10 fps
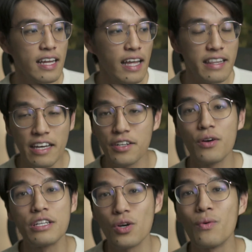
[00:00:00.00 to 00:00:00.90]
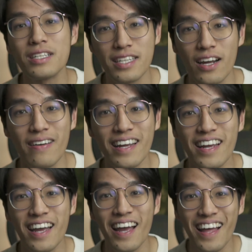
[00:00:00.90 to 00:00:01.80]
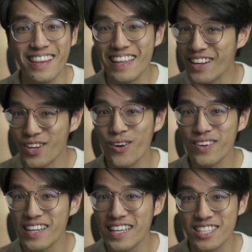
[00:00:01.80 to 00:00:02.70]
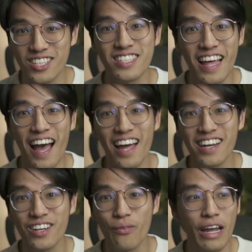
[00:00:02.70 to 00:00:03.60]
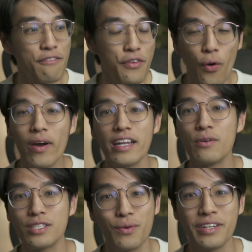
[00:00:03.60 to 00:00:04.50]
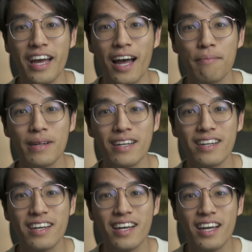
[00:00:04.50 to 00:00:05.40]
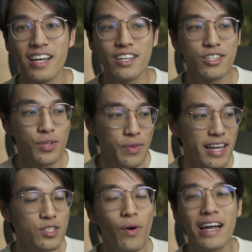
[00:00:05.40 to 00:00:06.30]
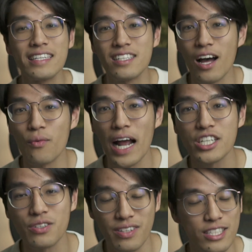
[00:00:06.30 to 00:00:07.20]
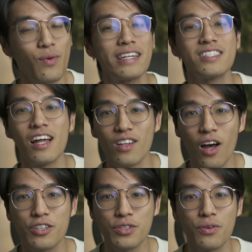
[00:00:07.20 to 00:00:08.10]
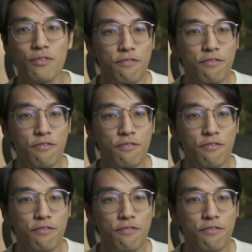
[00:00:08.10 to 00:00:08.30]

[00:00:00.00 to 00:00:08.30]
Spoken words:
And the unknown is always scary. And the unknown is just that. We have no idea what's going to happen. So that's why it's not rational. That's why it's not logical.